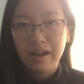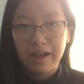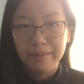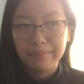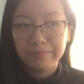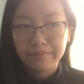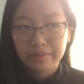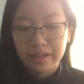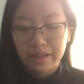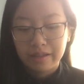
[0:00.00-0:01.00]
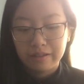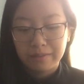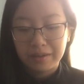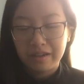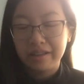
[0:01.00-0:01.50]

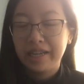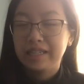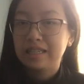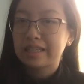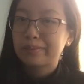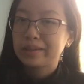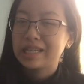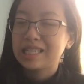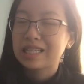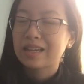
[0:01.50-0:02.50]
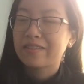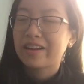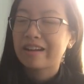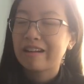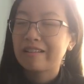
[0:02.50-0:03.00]
remember how they displeased
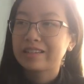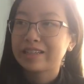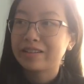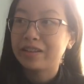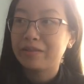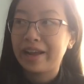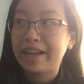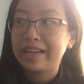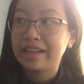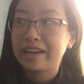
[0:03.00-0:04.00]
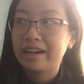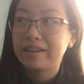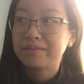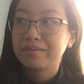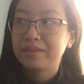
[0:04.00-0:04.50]
Pharaoh? So the way
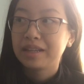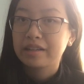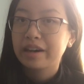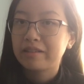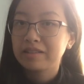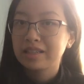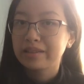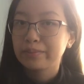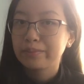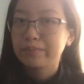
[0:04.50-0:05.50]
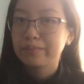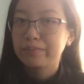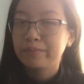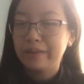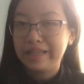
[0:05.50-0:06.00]
Coat
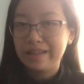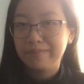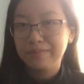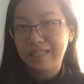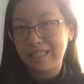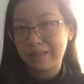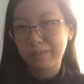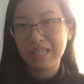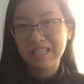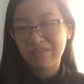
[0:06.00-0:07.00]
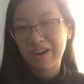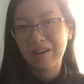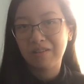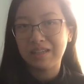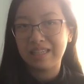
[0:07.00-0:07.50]
made them displease
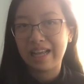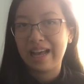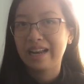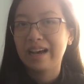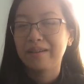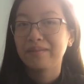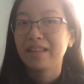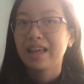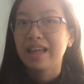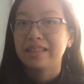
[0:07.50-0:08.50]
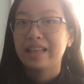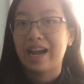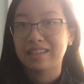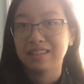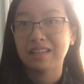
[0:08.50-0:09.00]
Pharaoh was that they
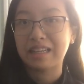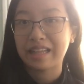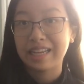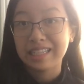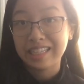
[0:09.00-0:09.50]
accidentally let